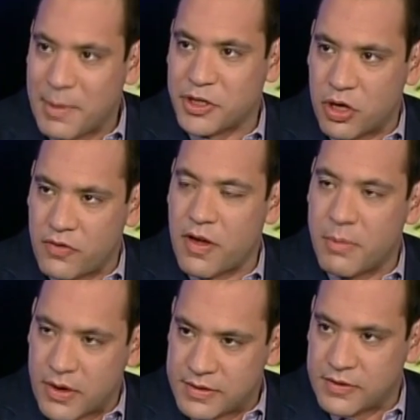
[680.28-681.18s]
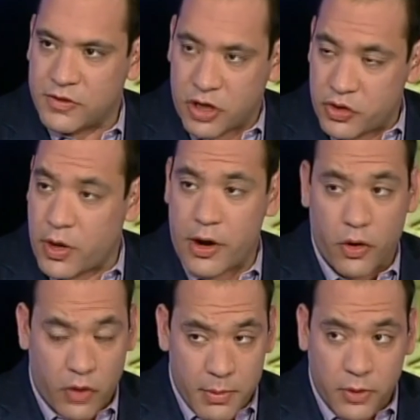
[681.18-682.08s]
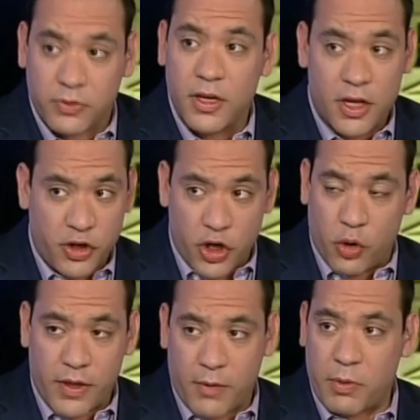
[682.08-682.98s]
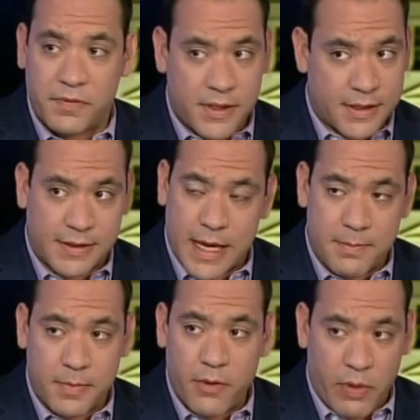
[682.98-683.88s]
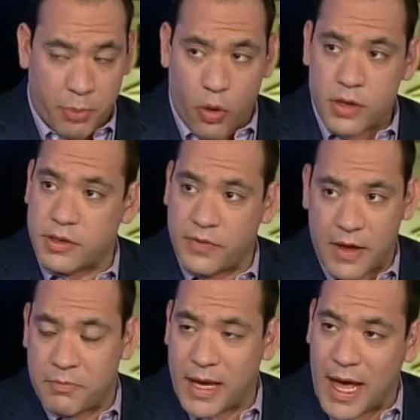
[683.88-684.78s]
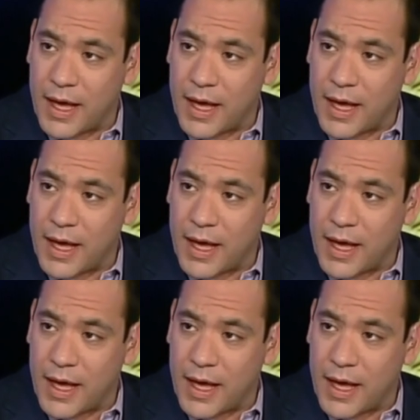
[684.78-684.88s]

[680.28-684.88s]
A majority of immigrants in this country are now criminals. You know that. We've seen the same reports of the FBI.